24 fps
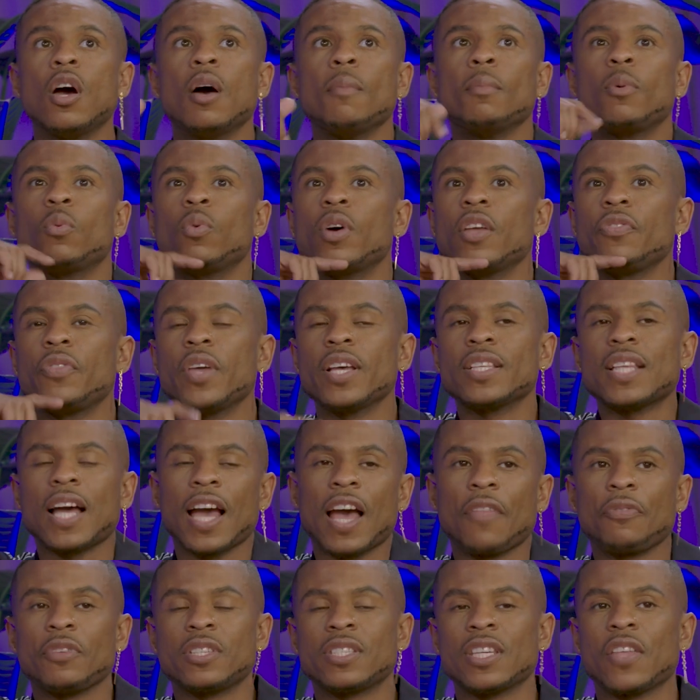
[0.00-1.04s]
But one of the things I
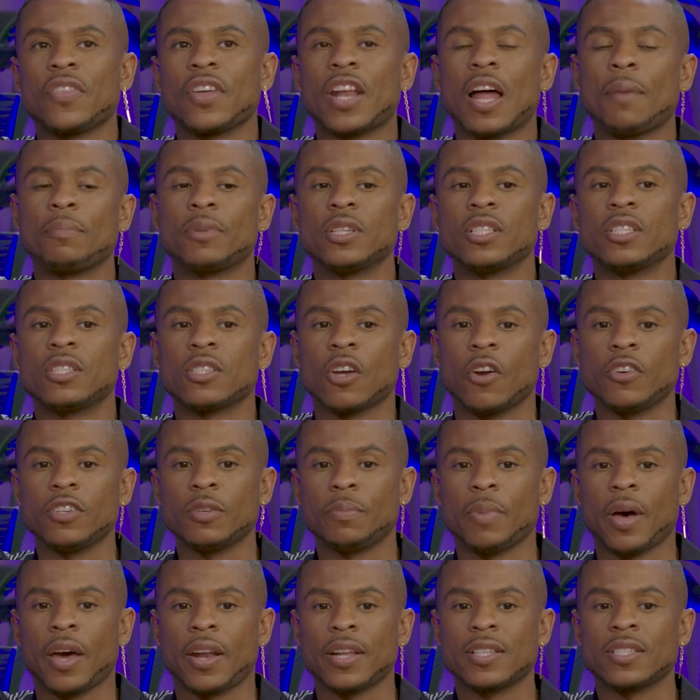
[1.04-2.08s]
have to say that I'm concerned
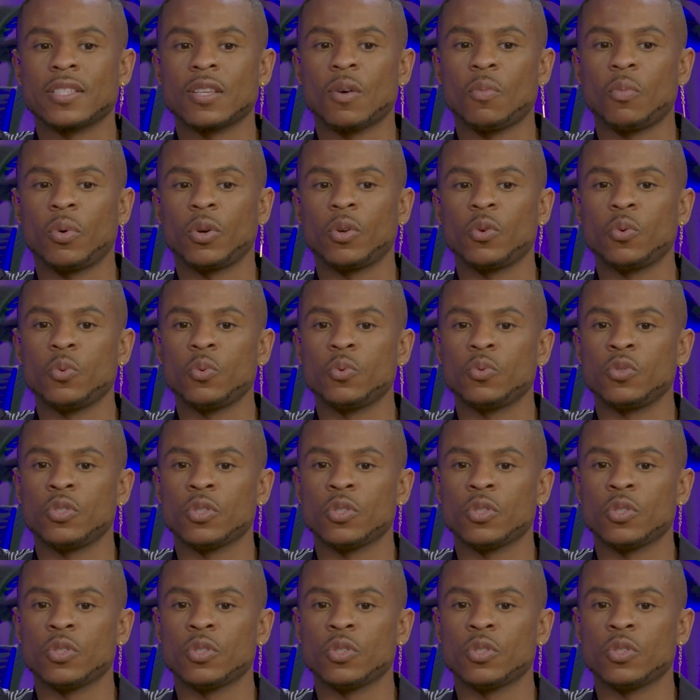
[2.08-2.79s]
about as someone who,